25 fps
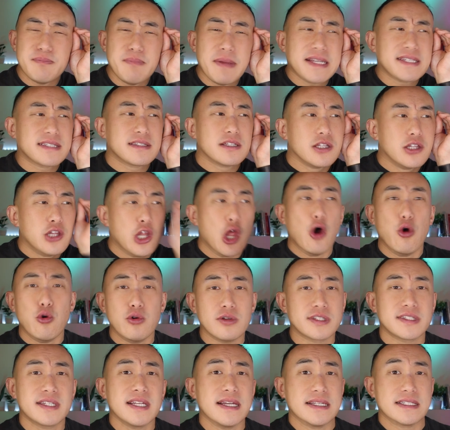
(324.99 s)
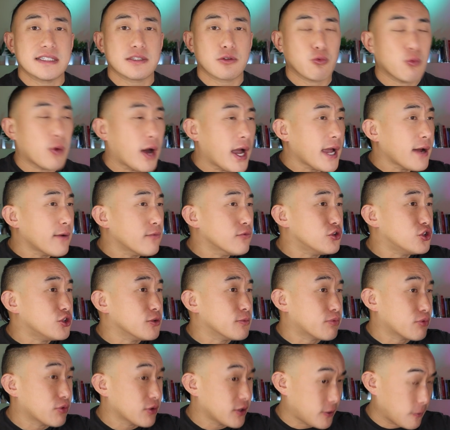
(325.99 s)
makes no sense. Why would you
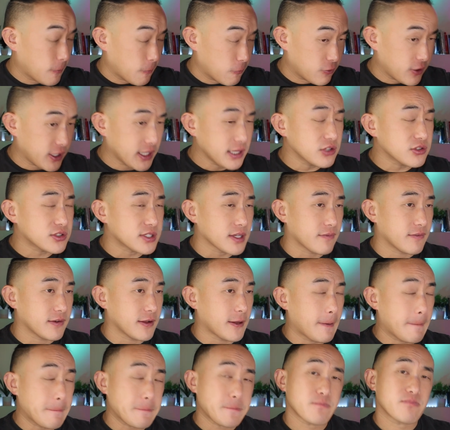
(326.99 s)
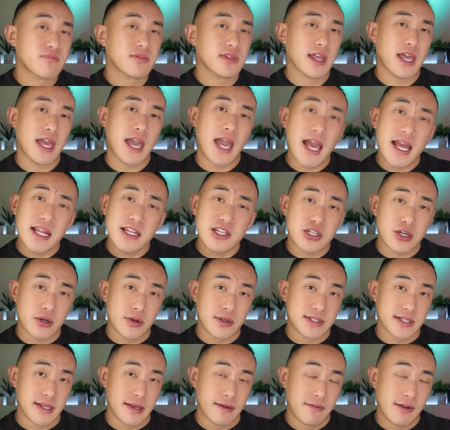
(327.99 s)
put regular 7-Up and cherry
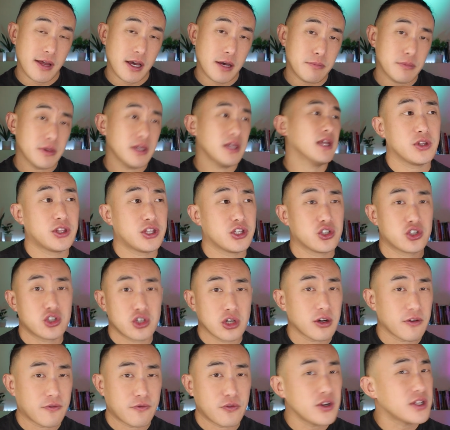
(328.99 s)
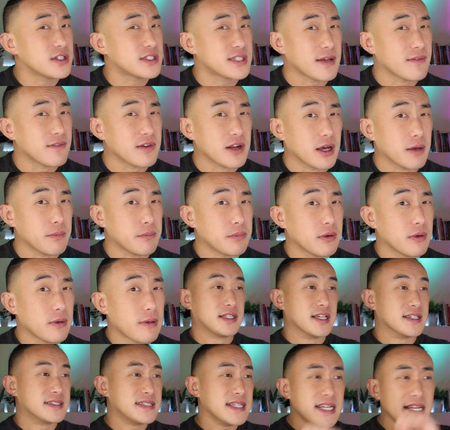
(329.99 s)
7-Up with sugar-free 7-Up?
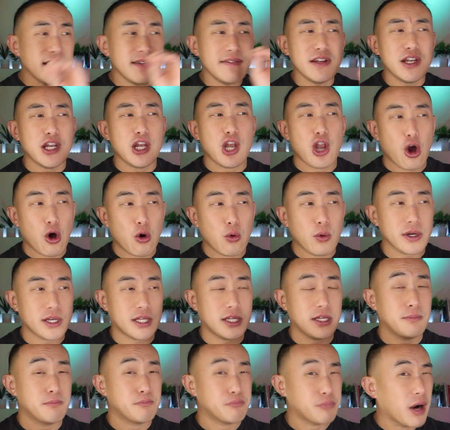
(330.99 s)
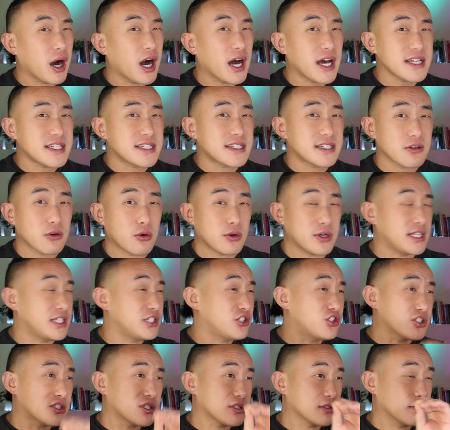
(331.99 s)
Does he even know what he bought? Or he
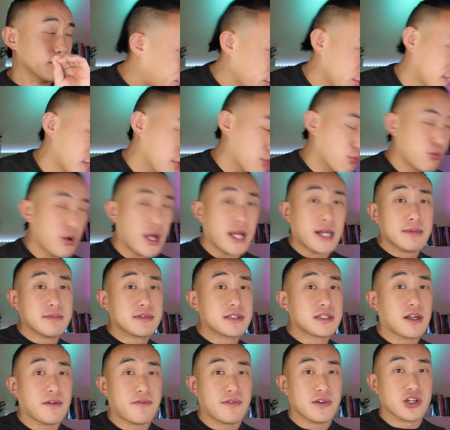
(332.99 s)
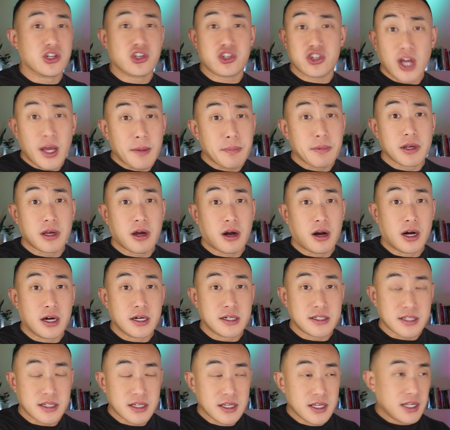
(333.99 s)
just put some random stuff in his shopping
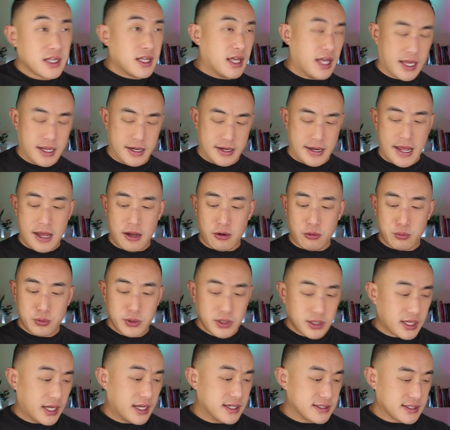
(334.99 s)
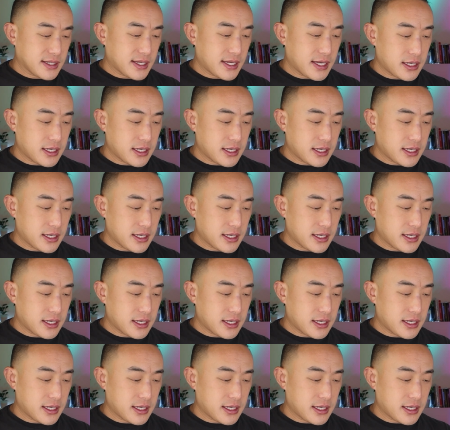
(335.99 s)
cart and now realizing